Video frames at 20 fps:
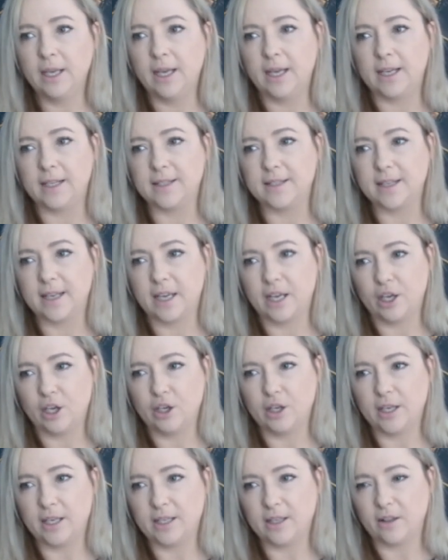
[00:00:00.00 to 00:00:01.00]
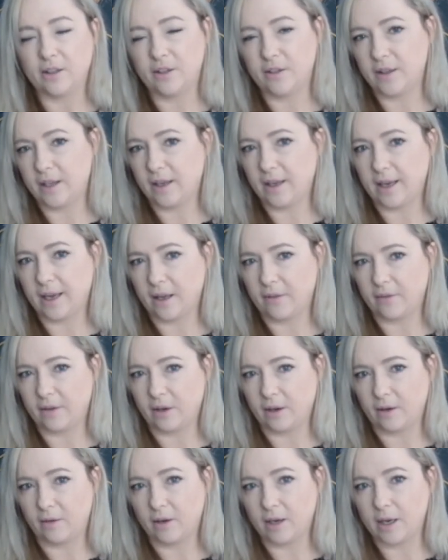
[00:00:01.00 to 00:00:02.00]
It's saying you need to think out the
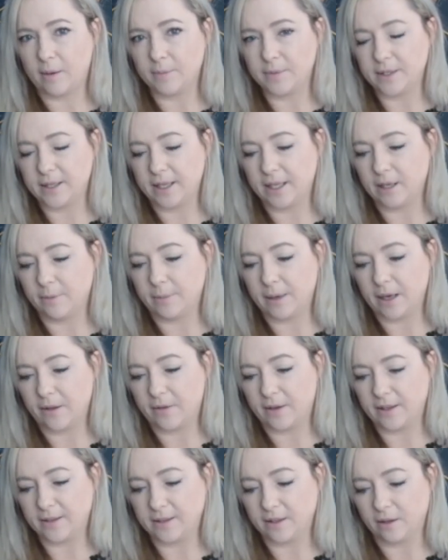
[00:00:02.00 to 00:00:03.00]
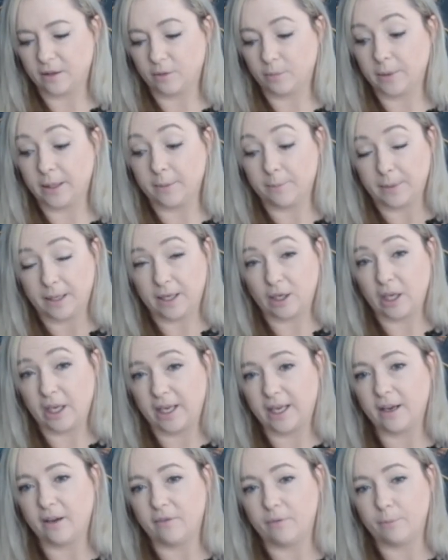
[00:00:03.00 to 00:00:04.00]
outcomes, think about things a little bit, be
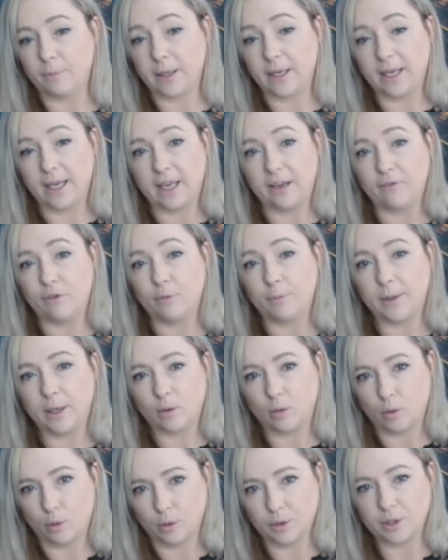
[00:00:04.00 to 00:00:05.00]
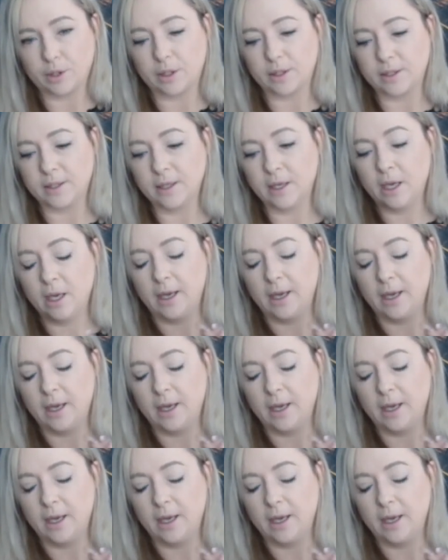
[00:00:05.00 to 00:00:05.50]
careful, be cautious